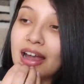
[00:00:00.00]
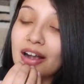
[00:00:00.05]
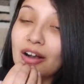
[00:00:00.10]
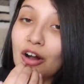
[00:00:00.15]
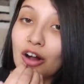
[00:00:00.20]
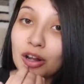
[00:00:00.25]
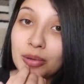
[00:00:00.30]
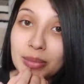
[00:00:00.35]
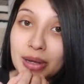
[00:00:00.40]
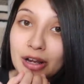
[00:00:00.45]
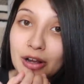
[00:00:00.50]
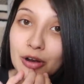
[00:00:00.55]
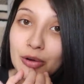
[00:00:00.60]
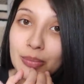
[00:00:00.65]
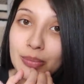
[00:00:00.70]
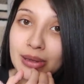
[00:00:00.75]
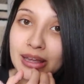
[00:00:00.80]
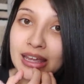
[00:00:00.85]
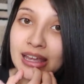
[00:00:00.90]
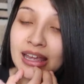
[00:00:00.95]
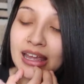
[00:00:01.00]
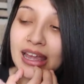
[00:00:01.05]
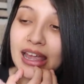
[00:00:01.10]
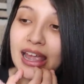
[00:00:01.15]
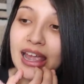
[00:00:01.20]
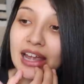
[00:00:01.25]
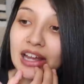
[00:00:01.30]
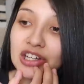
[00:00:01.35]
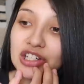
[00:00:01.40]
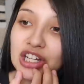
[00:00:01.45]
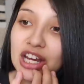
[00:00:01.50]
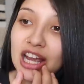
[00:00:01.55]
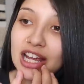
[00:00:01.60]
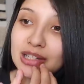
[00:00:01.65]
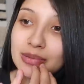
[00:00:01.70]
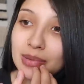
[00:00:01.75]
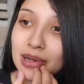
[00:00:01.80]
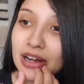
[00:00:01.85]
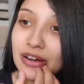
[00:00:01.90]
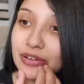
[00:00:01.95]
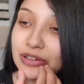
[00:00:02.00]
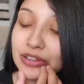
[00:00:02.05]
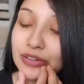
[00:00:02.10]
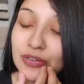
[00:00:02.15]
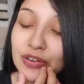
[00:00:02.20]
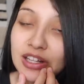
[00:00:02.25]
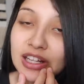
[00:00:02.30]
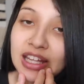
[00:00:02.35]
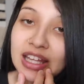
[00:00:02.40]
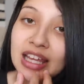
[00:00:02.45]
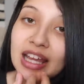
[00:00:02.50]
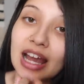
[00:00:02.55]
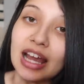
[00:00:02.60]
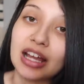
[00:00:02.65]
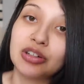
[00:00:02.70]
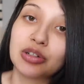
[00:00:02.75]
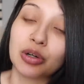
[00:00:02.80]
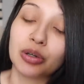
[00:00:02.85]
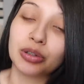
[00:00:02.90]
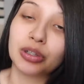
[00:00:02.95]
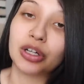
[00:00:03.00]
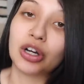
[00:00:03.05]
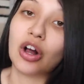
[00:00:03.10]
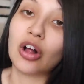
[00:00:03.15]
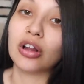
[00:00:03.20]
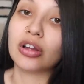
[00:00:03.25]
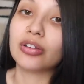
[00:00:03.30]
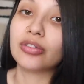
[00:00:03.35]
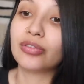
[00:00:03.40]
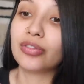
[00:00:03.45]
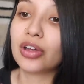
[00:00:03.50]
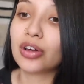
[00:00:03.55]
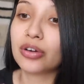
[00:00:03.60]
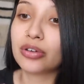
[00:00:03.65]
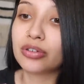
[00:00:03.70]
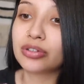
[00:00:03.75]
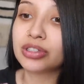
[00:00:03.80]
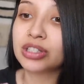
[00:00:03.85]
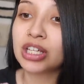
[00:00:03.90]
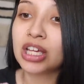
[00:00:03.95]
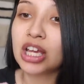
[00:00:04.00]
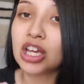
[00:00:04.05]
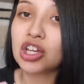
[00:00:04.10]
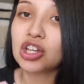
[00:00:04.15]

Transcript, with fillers: called my OB and she asked me how I was feeling. I told her all of those.